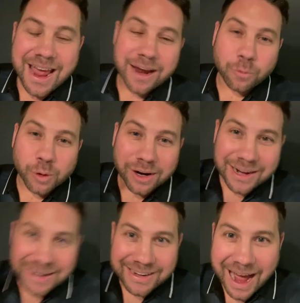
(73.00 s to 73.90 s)
and we're
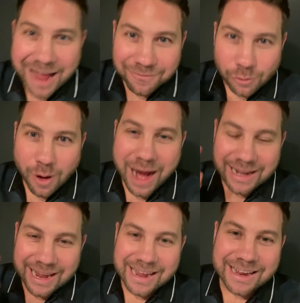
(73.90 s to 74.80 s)
going to dive
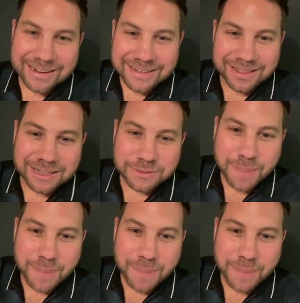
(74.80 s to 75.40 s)
right into this